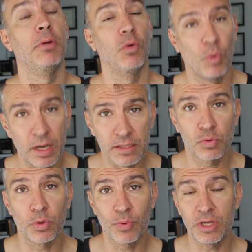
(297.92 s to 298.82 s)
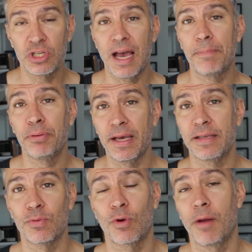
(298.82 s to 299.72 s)
But once we reach that
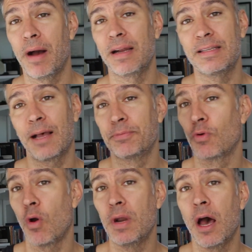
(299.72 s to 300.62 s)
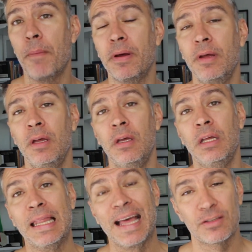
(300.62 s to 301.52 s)
place where our body stops growing up,
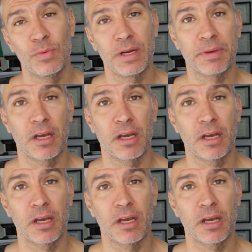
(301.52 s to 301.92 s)
that's when it